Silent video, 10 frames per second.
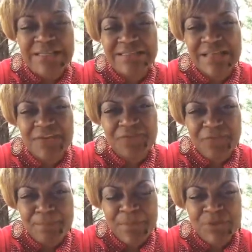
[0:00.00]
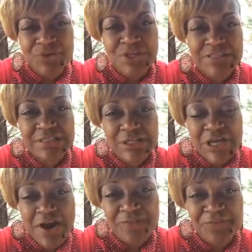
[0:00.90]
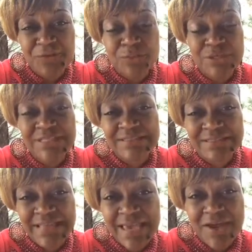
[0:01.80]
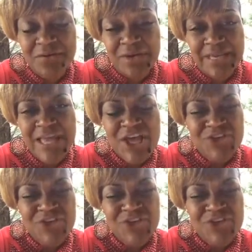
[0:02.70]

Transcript: it's unfamiliar, it's uncomfortable, it's scary.